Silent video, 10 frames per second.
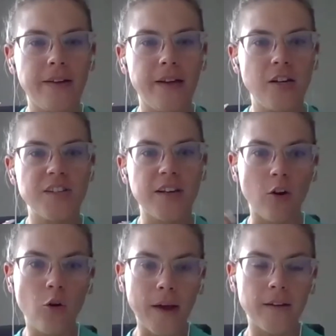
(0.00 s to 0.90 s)
Like it's just like a
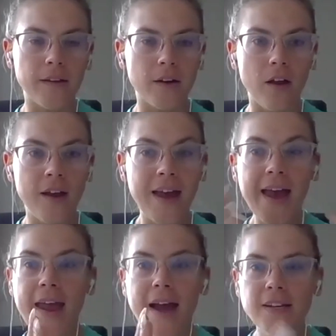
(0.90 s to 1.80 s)
quick little,
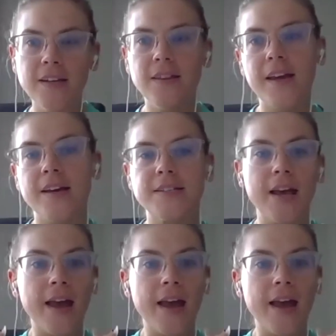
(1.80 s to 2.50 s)
hey, I need this